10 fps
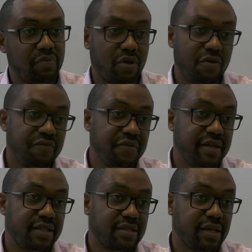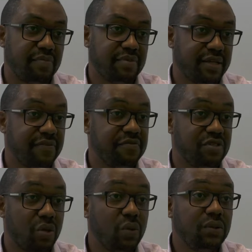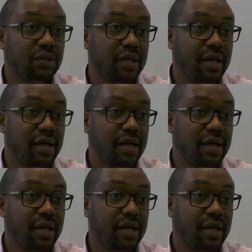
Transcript: confident, safe zone,